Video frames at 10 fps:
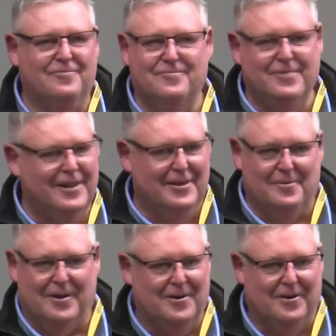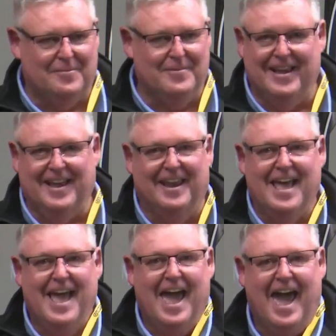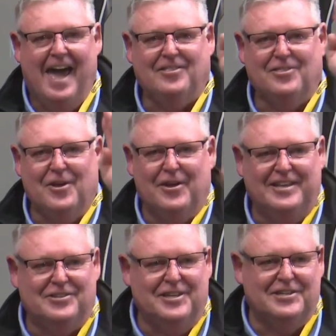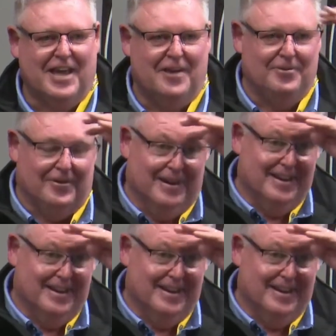really want to knock them down. At 3,600.